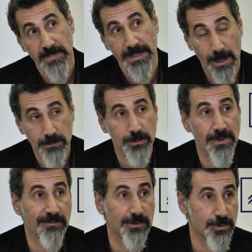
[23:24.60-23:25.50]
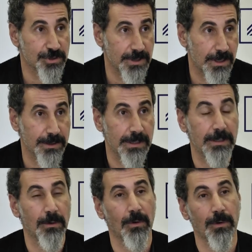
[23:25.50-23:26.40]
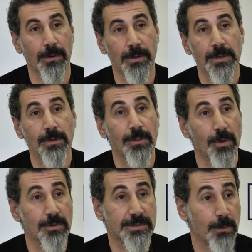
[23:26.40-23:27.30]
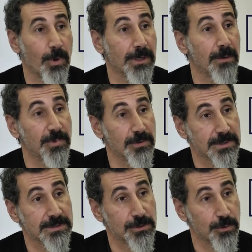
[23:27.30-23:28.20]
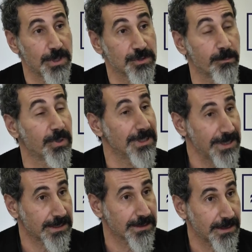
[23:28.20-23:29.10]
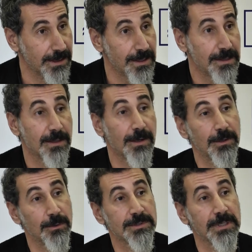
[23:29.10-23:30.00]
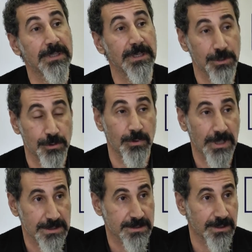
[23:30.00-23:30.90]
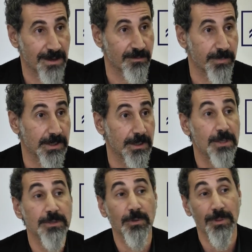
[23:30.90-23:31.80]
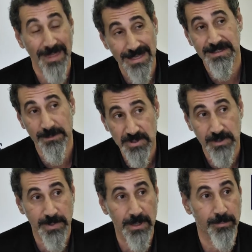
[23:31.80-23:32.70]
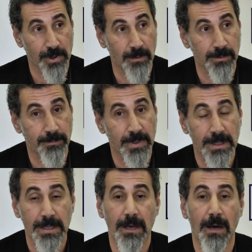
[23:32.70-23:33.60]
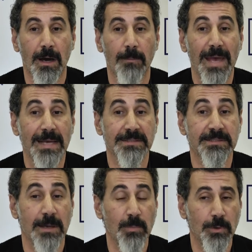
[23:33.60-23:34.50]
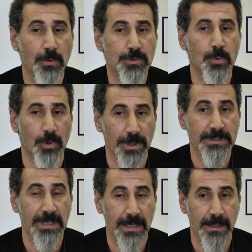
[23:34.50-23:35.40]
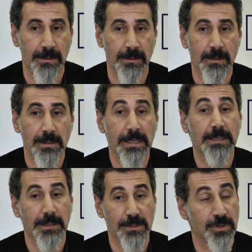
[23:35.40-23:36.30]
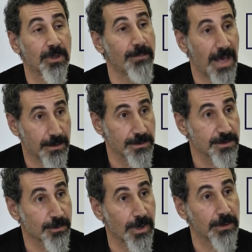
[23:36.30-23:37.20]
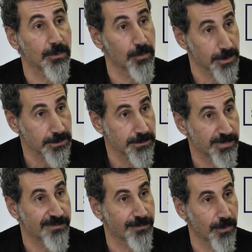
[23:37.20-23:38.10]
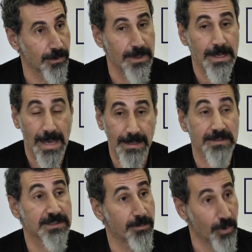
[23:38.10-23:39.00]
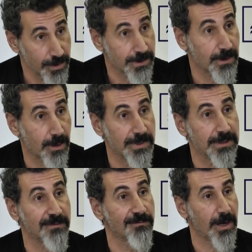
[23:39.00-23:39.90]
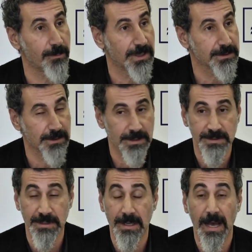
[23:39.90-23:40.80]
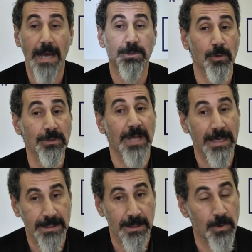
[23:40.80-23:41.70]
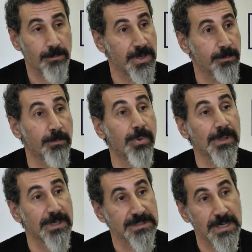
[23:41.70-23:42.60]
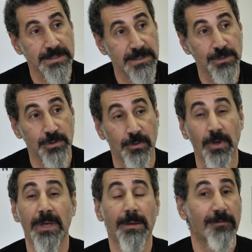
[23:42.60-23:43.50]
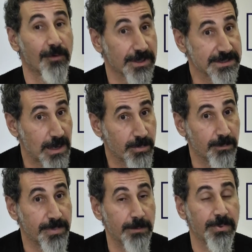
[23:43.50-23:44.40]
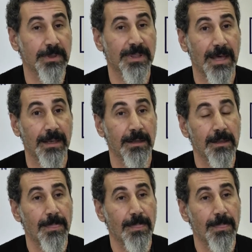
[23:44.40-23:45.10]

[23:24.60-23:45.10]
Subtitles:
counter-revolutionary or those that want to abuse the situation politically that are using the issue against the government. So that seems to be a problem. As someone who's worked in ecological matters throughout the world before and has supported Armenian environmentalists, I don't like it when people politicize the issue. For example, people that